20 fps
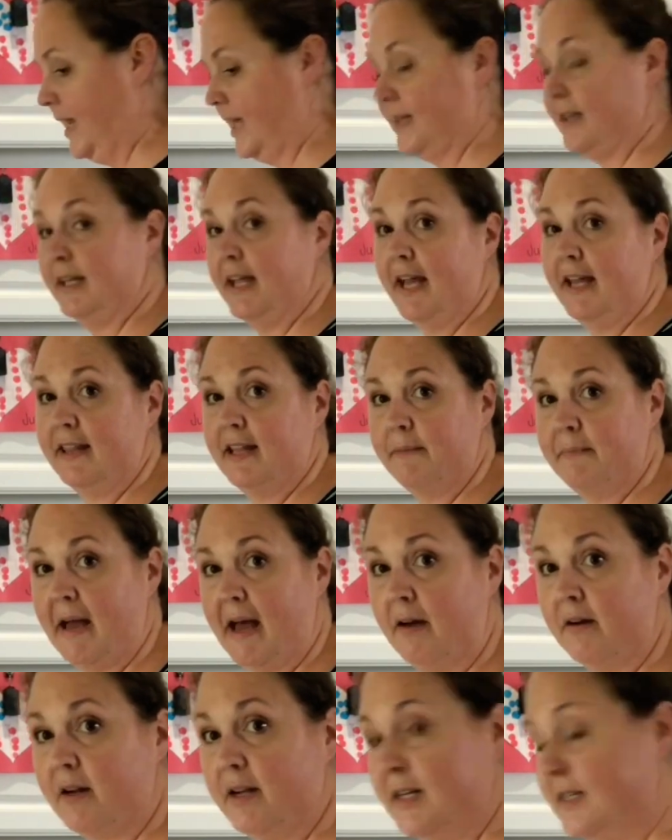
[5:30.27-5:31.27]
and lay them
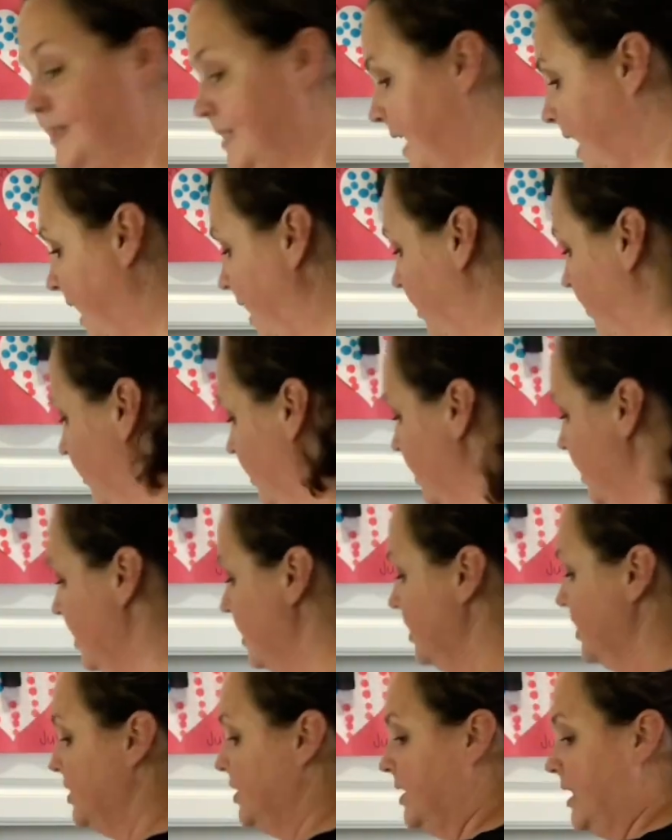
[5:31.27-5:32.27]
out on a towel
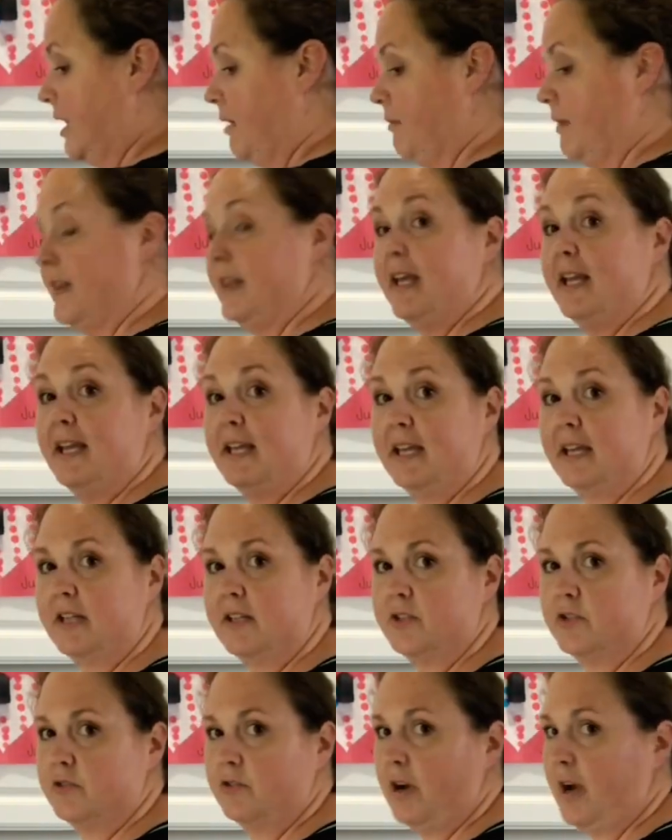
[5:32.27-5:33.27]
so that way they can
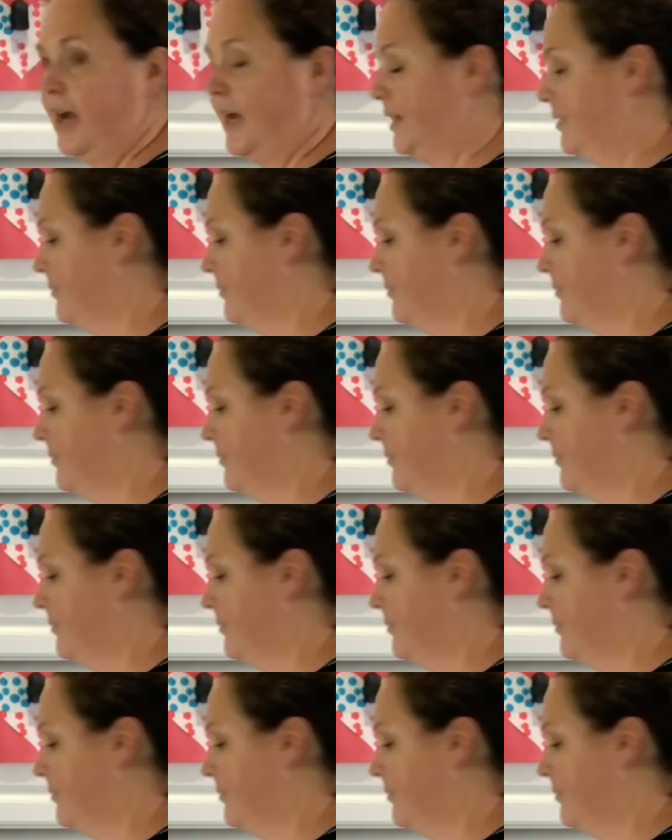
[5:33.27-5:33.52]
get dried.